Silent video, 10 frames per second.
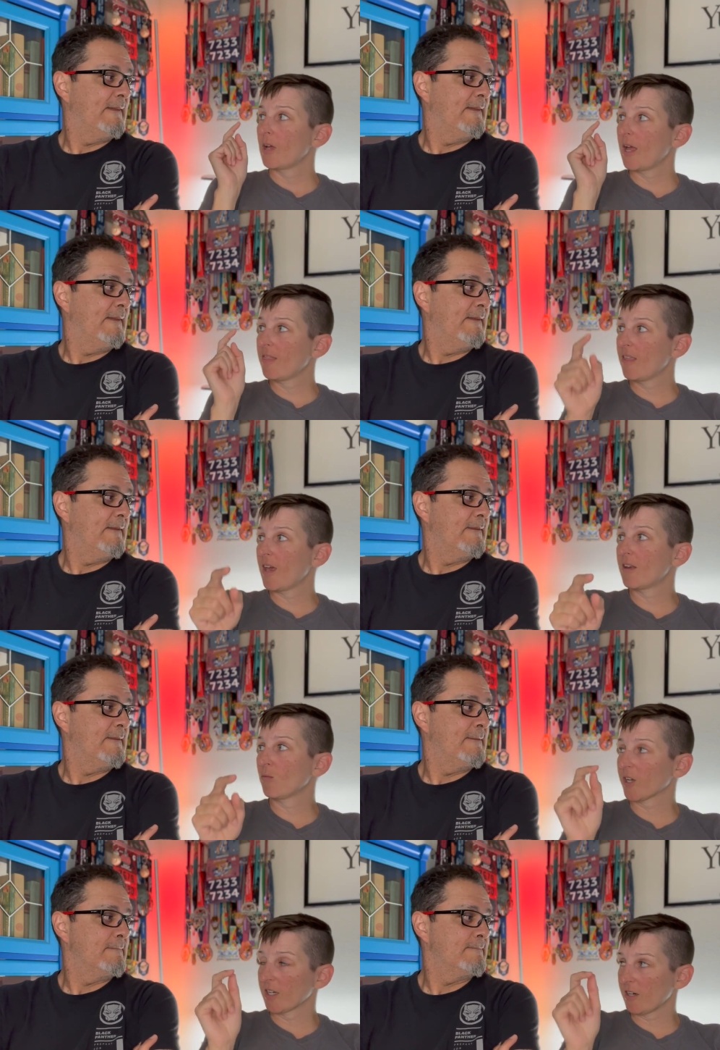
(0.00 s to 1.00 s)
Speaker 1: and then
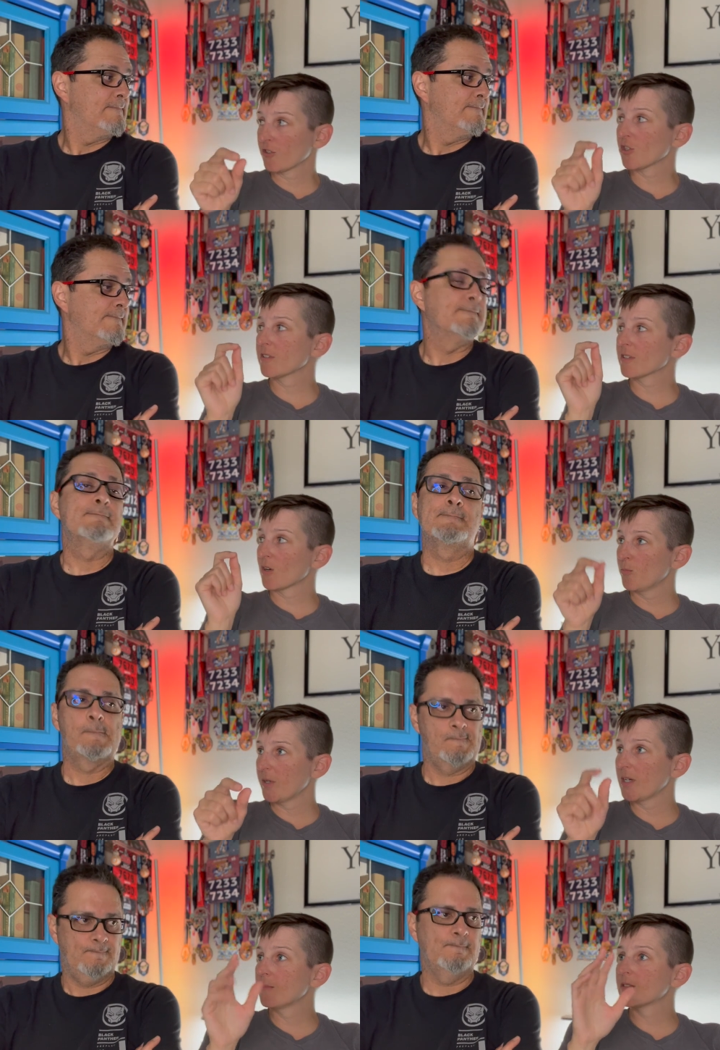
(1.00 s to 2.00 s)
we're gonna get our shirts, get our
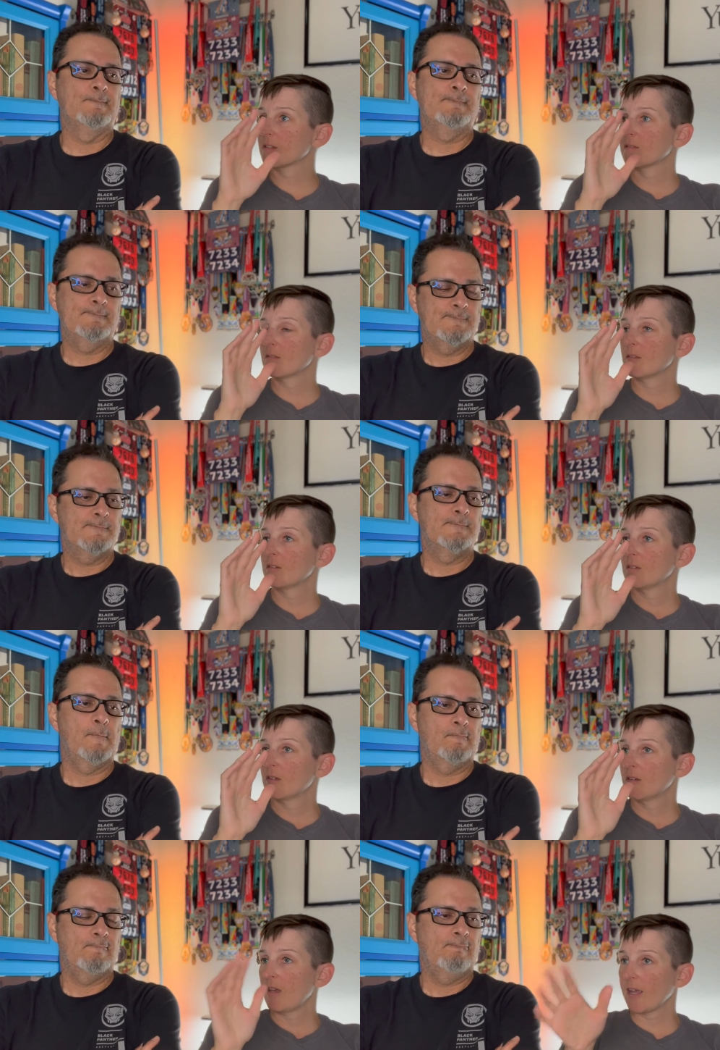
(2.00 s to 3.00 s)
bibs,
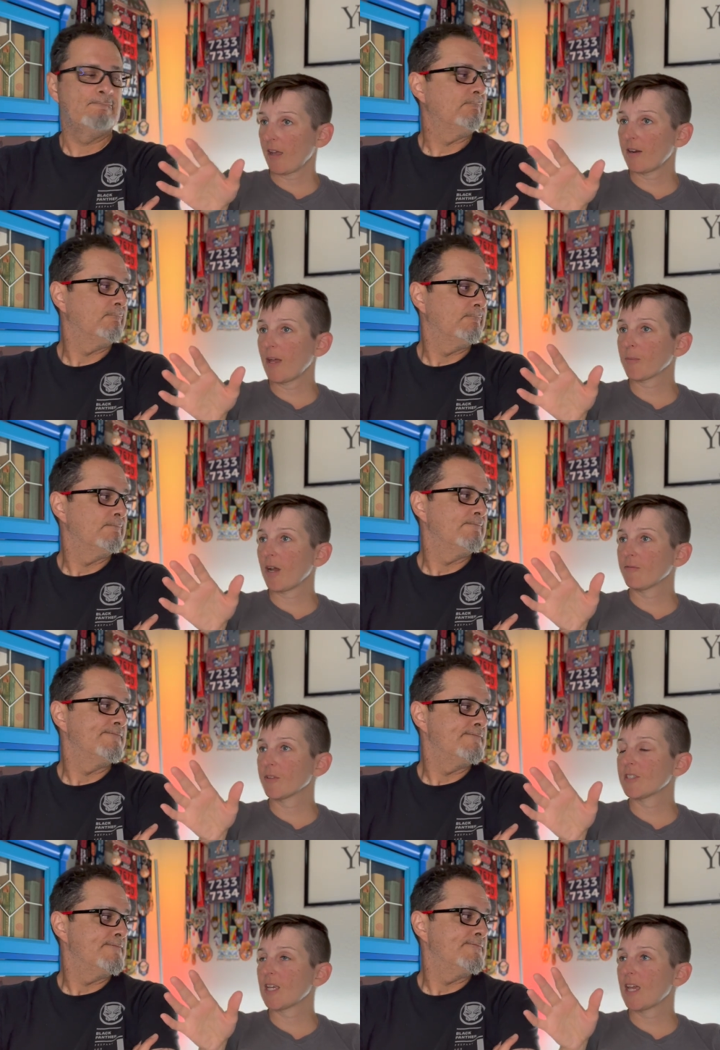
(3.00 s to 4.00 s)
hang out at Epcot for
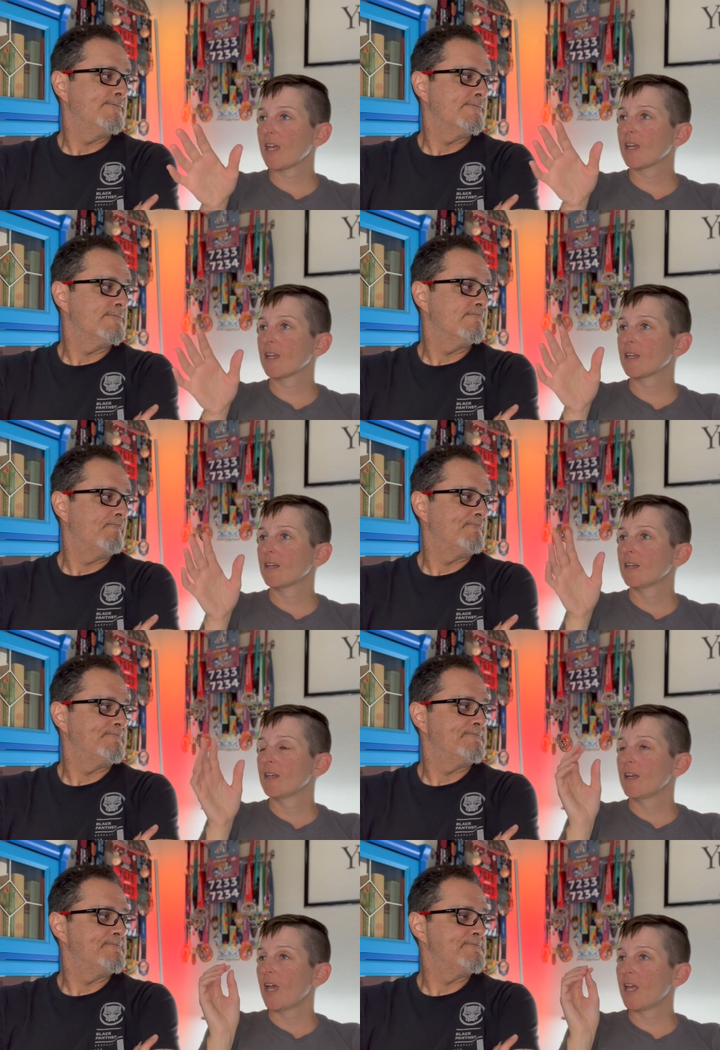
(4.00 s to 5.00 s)
the day,
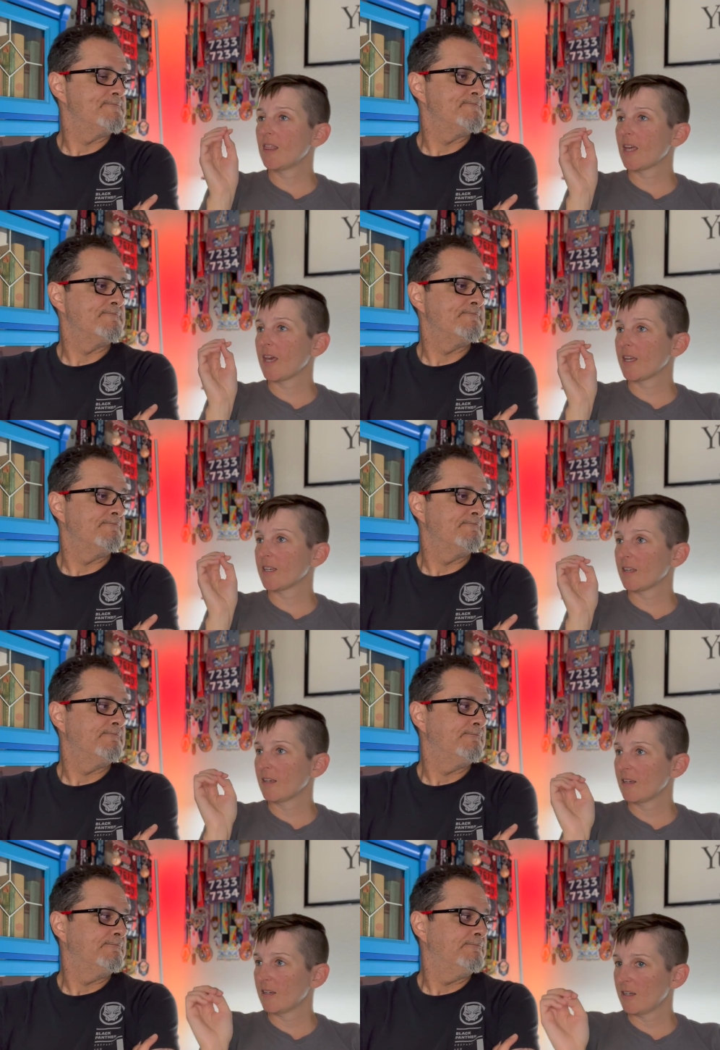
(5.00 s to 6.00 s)
and then
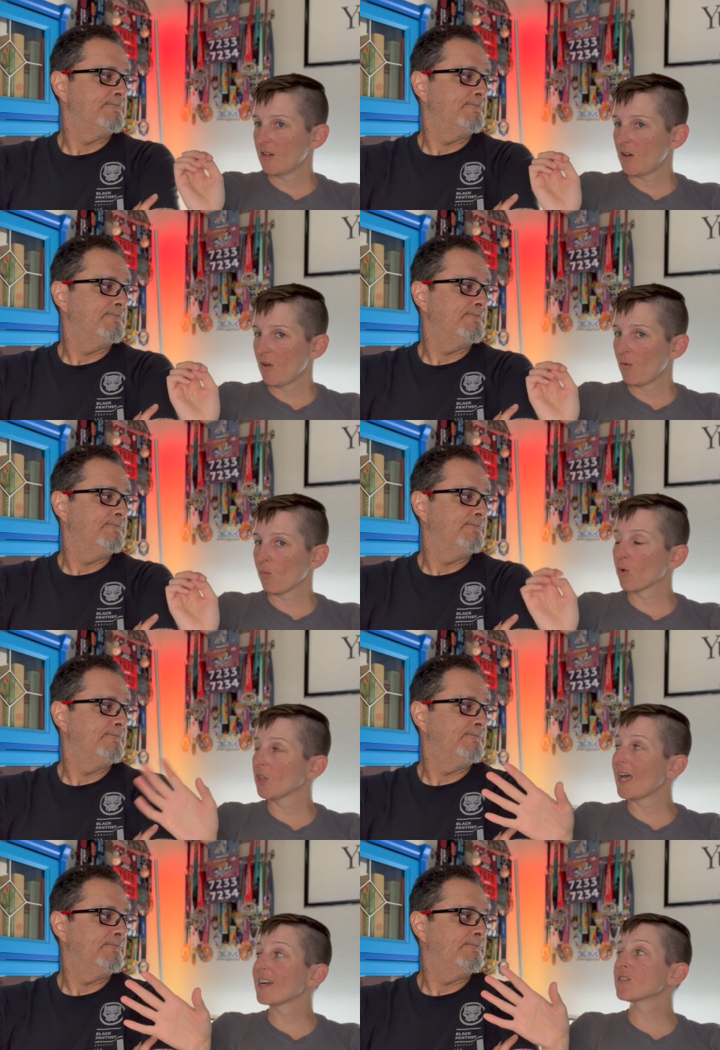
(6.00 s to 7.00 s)

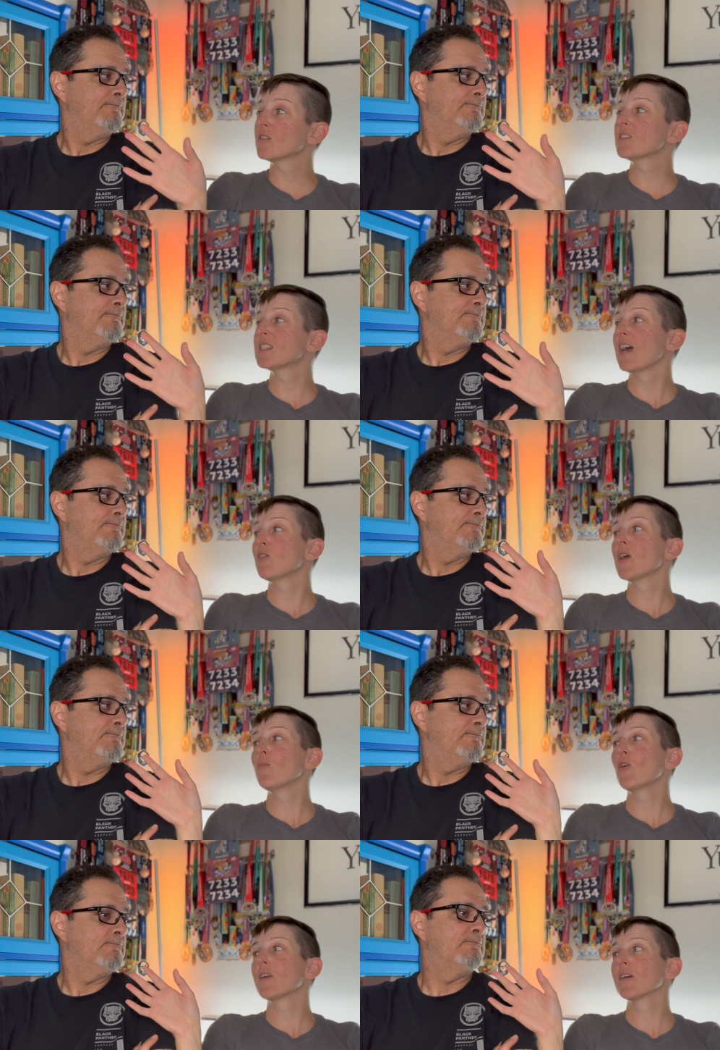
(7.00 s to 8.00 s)
relax on Saturday
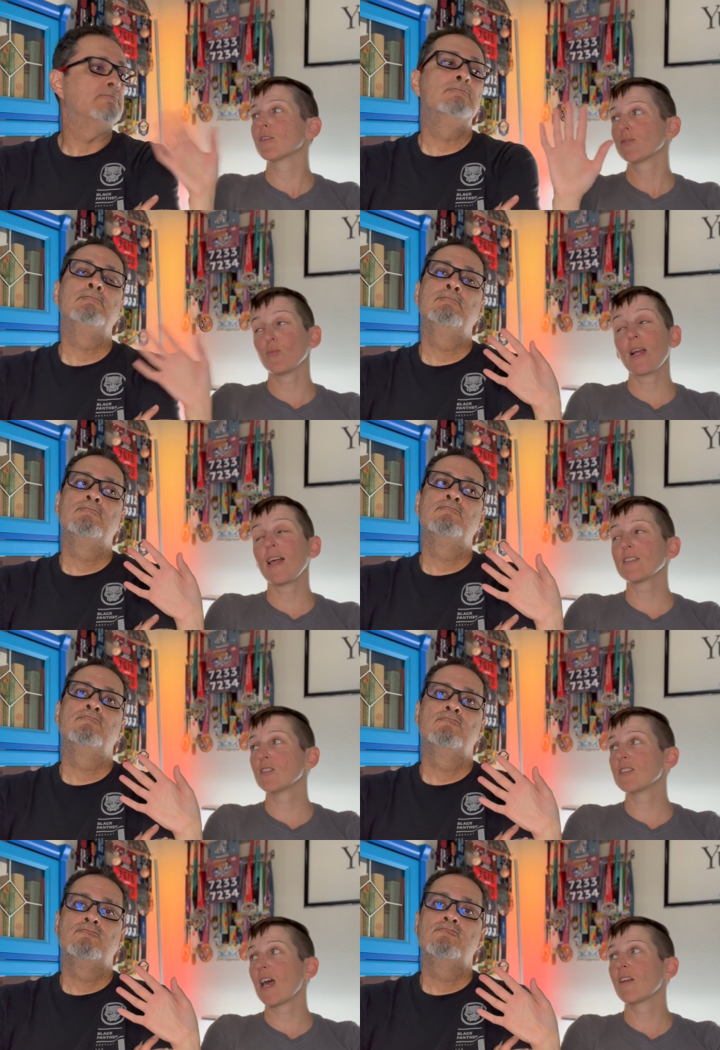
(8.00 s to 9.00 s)
morning, or relax
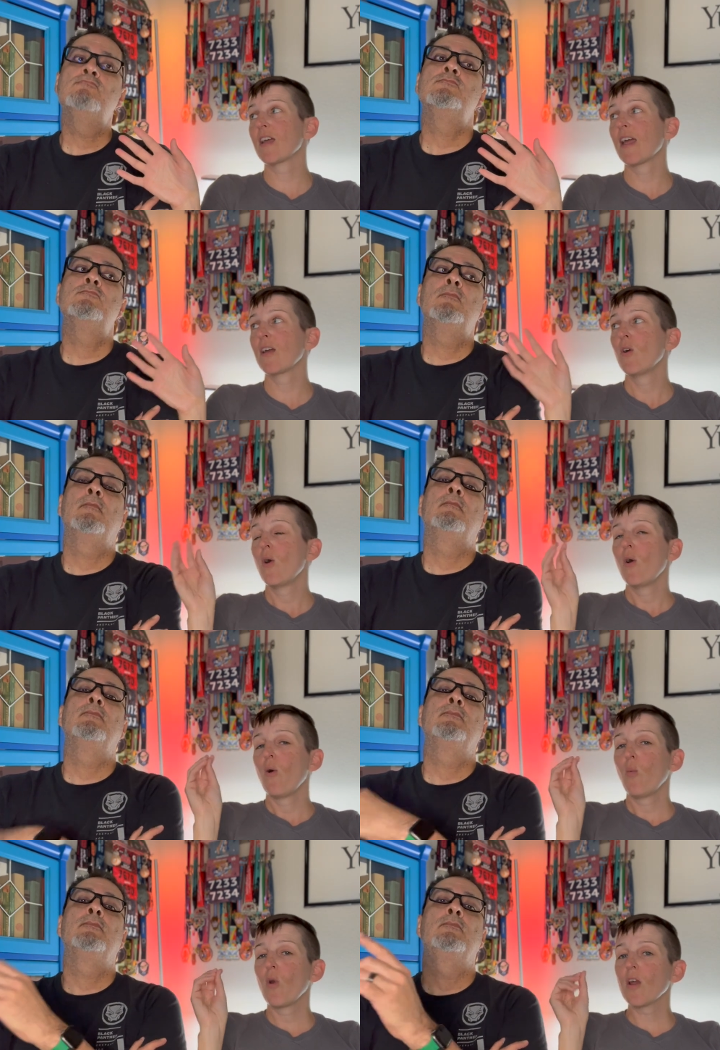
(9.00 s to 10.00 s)
on Saturday.
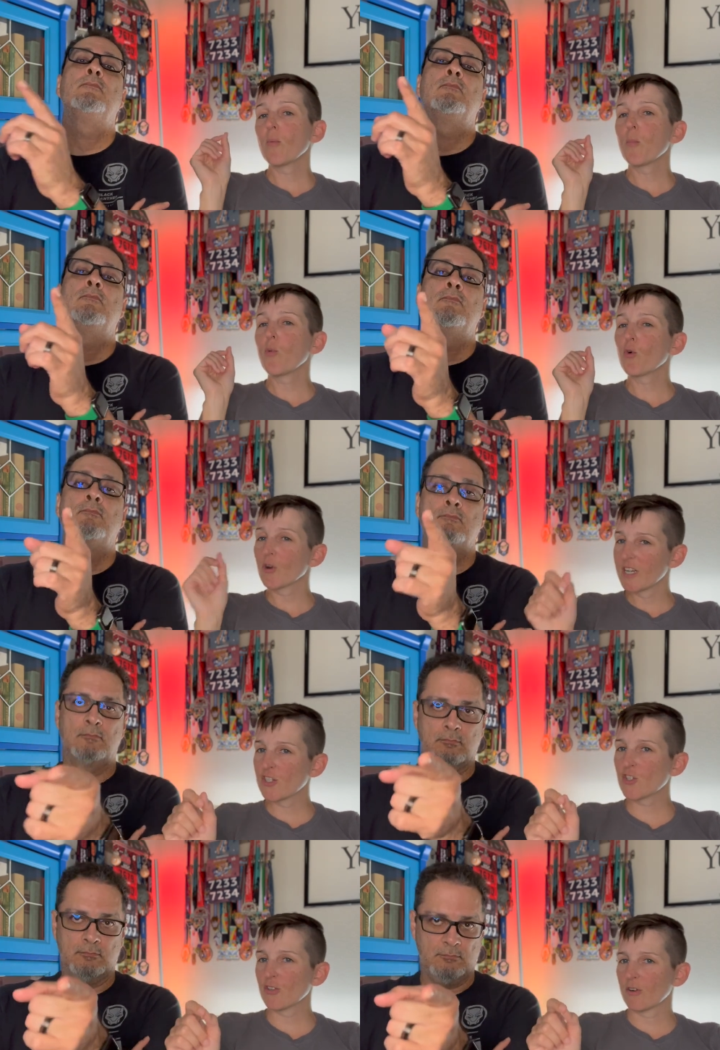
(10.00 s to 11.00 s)
We're pretty
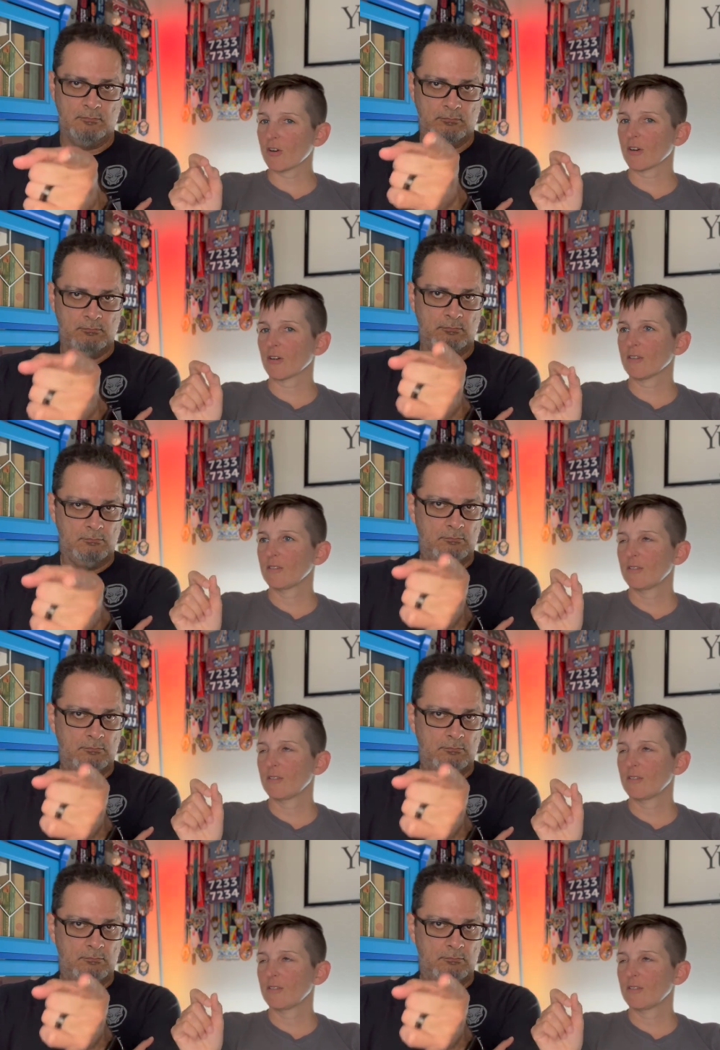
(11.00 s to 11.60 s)
sure,